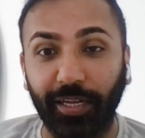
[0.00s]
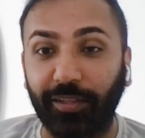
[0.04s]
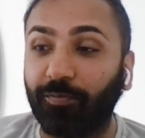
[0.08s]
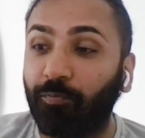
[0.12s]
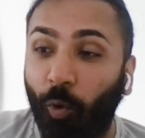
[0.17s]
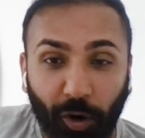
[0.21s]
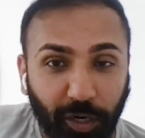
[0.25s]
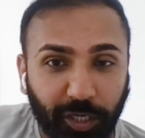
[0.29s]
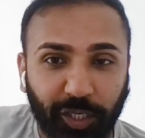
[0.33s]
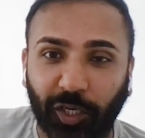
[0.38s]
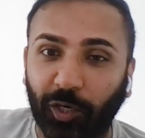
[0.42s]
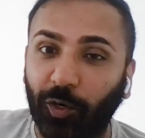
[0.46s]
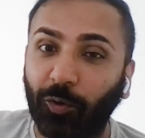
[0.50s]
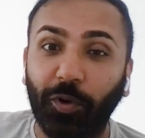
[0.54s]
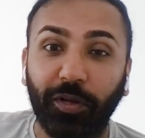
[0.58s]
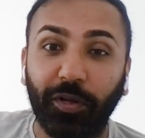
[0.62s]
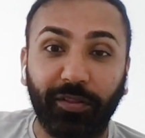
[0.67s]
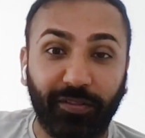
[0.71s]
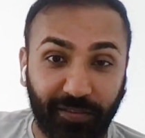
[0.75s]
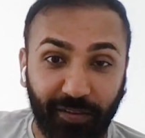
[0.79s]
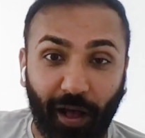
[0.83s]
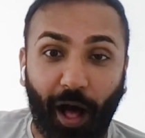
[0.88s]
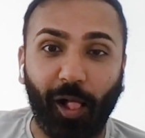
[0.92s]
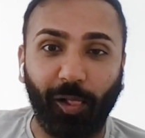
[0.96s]
It's more true
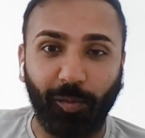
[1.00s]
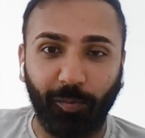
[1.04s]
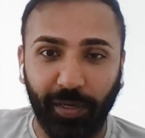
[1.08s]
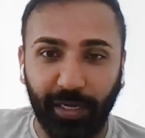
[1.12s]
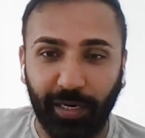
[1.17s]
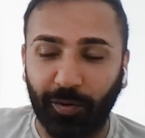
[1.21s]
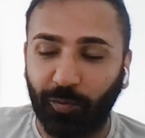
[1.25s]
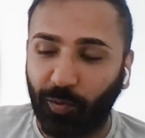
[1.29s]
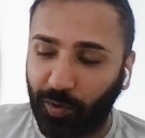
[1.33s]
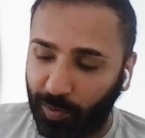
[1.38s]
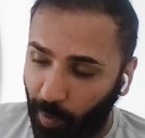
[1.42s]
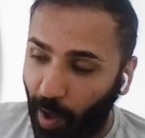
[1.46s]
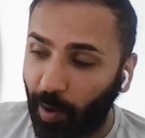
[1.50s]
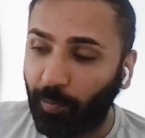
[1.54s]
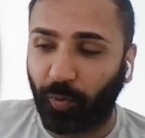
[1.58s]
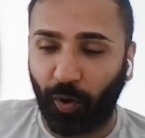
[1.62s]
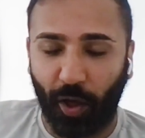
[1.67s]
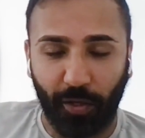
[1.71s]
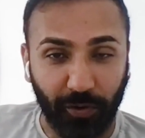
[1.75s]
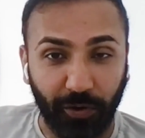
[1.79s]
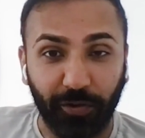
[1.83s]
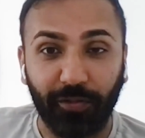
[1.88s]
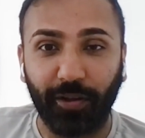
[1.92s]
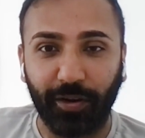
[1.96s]
with Solomon with my
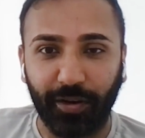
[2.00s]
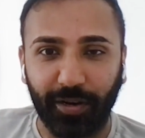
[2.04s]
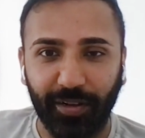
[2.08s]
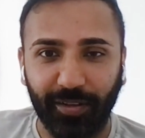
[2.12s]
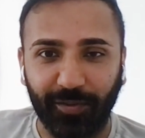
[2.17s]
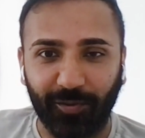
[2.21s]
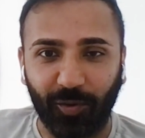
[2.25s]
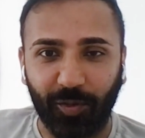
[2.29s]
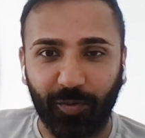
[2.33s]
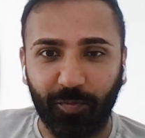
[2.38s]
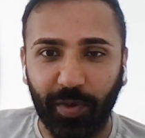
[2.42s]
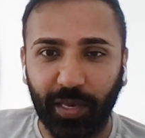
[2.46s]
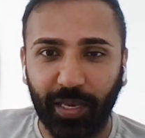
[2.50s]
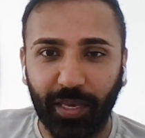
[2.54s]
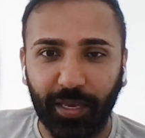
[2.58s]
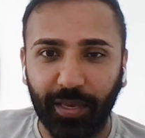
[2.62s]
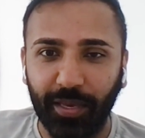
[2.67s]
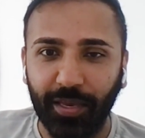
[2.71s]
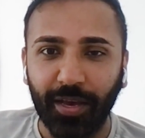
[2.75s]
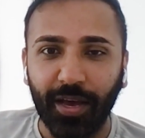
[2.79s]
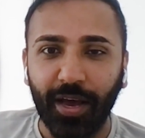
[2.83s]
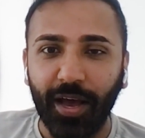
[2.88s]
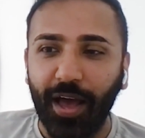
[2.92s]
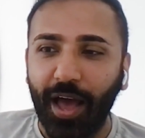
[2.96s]
brother than it is with
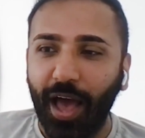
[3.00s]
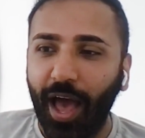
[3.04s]
me.